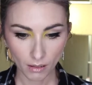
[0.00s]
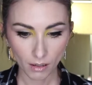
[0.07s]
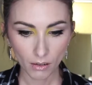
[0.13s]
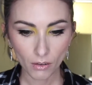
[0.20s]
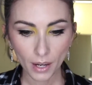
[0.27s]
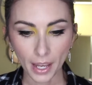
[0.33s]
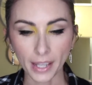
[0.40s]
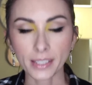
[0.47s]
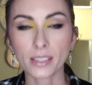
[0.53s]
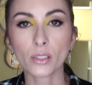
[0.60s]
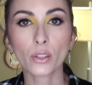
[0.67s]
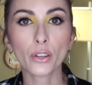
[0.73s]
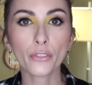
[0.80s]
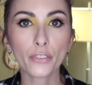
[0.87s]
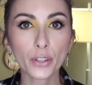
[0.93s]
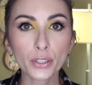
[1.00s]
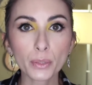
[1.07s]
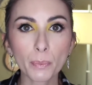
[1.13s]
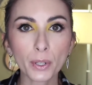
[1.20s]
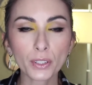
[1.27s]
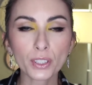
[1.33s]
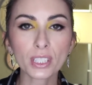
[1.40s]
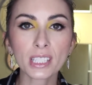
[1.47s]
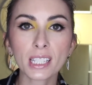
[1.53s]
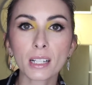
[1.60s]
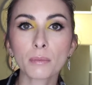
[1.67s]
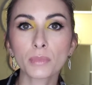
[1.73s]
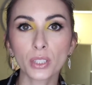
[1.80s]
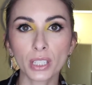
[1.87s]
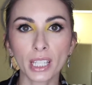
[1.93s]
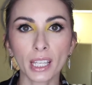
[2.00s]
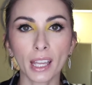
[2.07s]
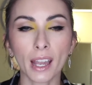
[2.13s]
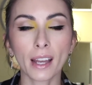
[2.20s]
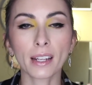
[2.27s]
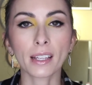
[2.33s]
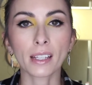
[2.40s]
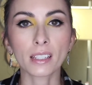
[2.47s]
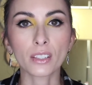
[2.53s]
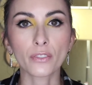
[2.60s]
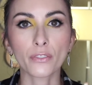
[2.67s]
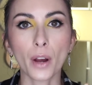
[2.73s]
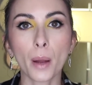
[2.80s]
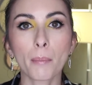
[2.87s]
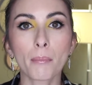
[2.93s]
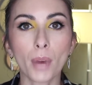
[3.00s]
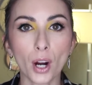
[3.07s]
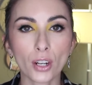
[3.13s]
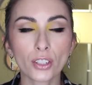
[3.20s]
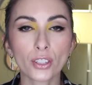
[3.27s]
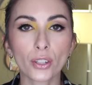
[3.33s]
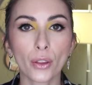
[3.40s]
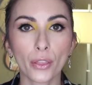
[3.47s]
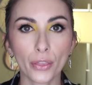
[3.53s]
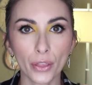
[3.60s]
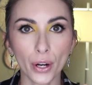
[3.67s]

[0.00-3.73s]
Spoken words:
Okay, so the first purchase that I'm looking at is from March